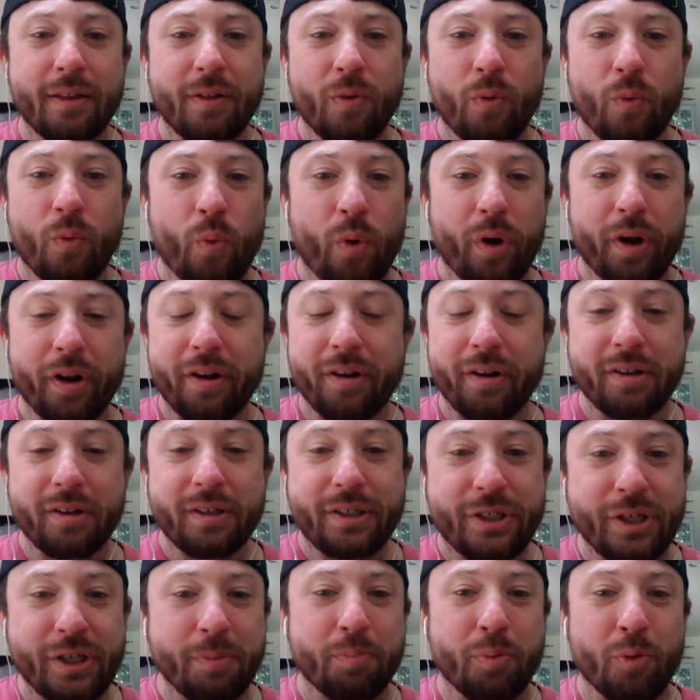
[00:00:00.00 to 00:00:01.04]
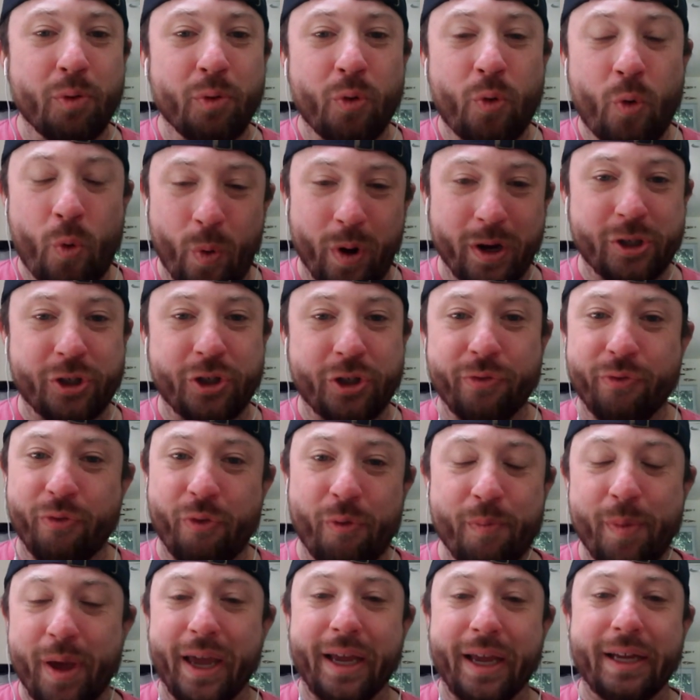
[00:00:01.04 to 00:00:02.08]
One simple question
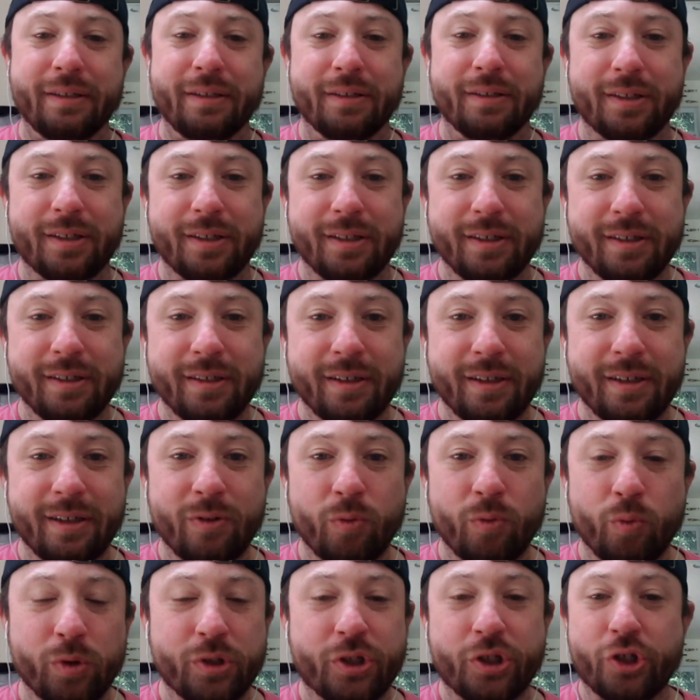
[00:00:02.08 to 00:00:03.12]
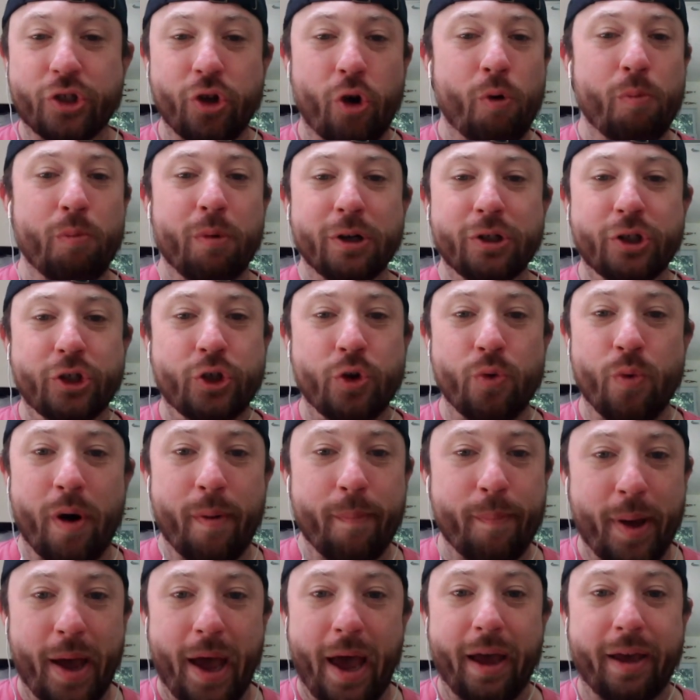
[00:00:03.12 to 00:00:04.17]
remains with so much to
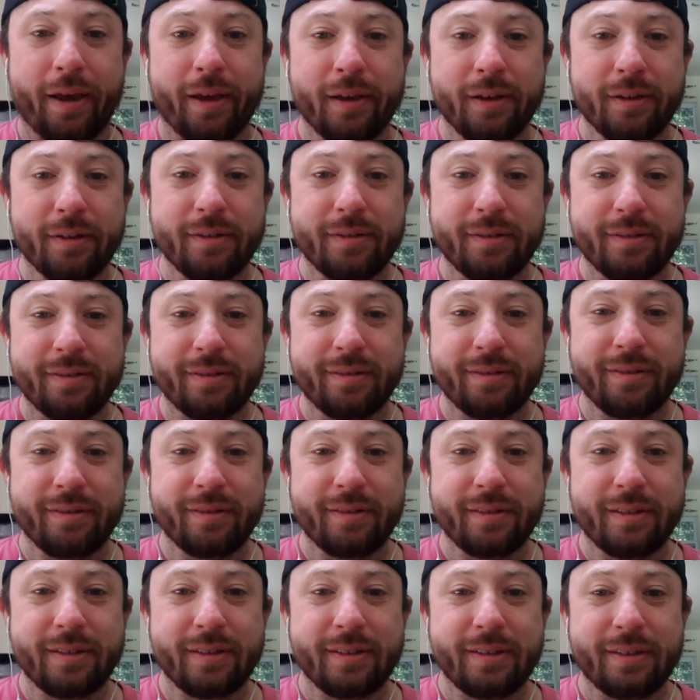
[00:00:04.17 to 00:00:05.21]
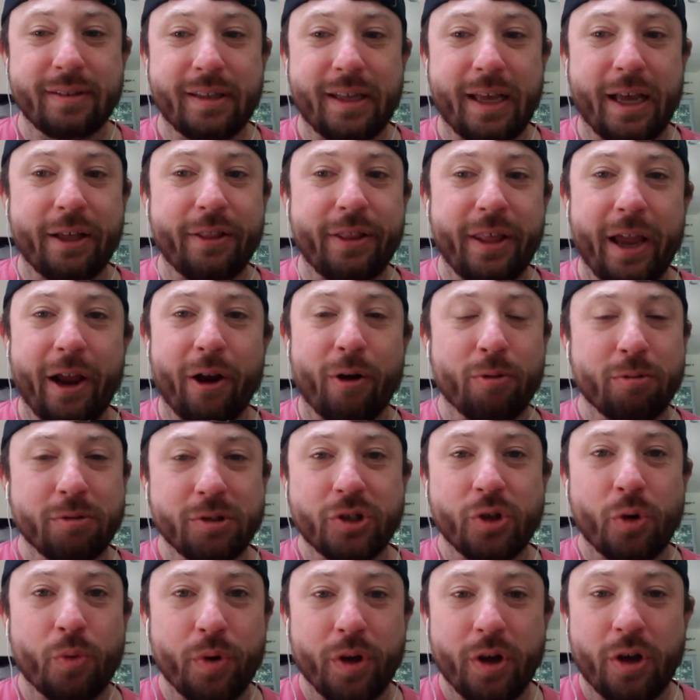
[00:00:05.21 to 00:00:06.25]
unpack. Can the
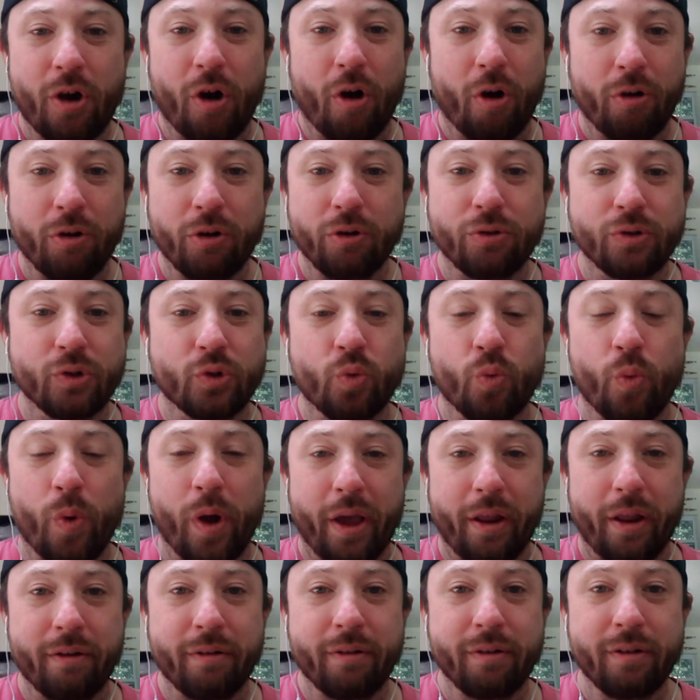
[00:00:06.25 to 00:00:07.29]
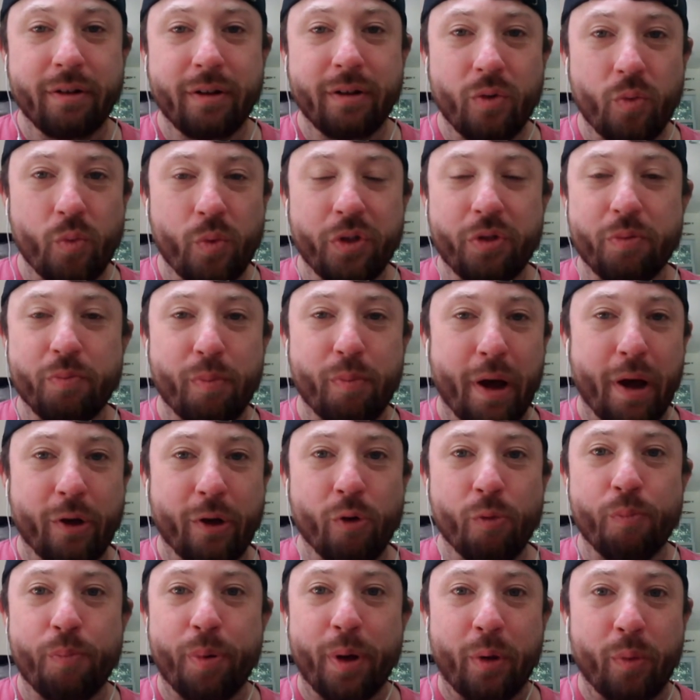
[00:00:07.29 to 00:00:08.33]
Arizona Cardinals win with
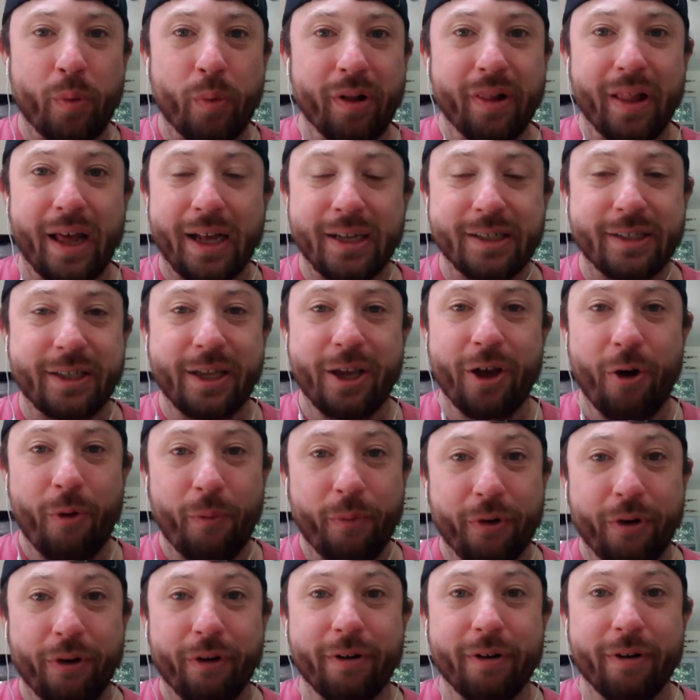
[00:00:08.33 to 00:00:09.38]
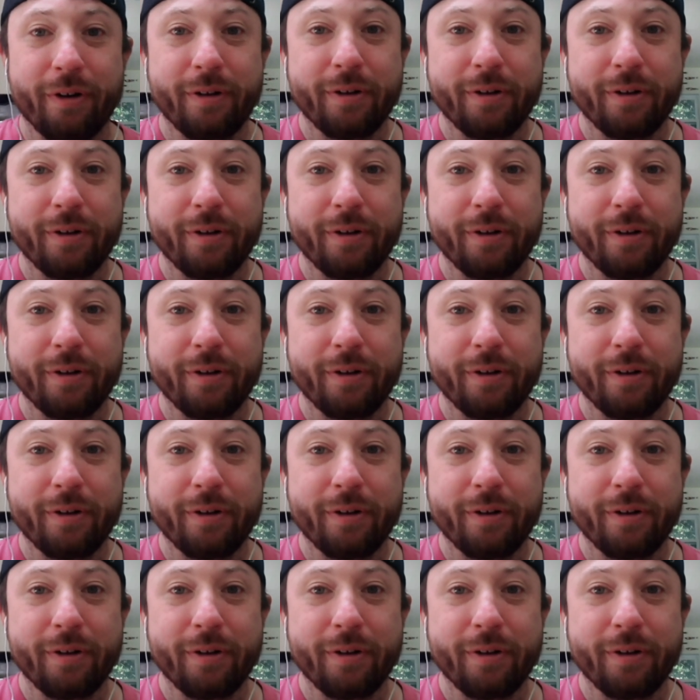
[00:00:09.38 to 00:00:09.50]
Michael Bidwill as the owner?